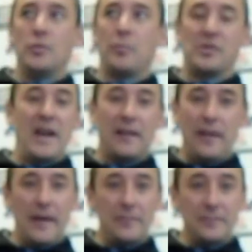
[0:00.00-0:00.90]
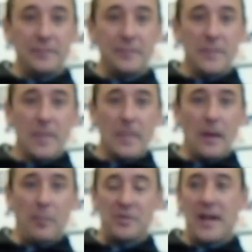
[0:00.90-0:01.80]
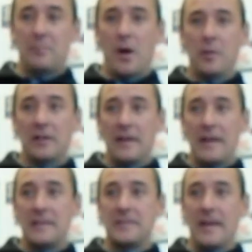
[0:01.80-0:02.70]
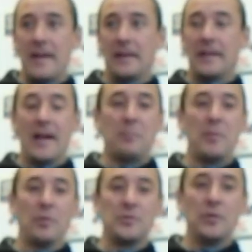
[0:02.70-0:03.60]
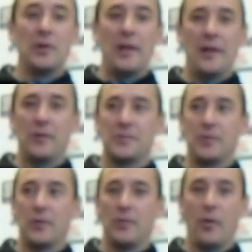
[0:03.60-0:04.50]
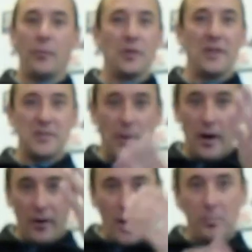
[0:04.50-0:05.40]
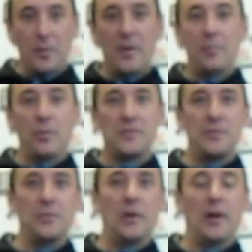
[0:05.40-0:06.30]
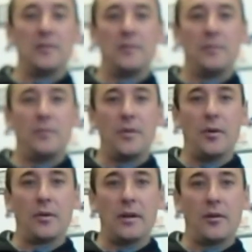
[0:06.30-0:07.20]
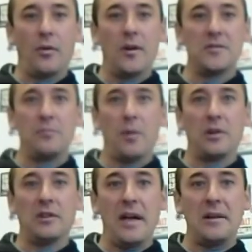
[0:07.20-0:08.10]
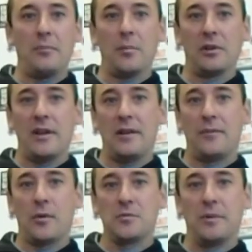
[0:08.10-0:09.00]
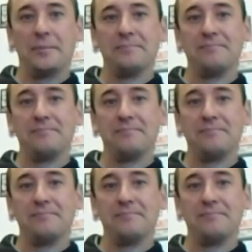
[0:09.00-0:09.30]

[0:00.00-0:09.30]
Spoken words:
protect that, protect public lands and connect people to it, and also hopefully inspire a couple of people to get careers in public land and public land enforcement.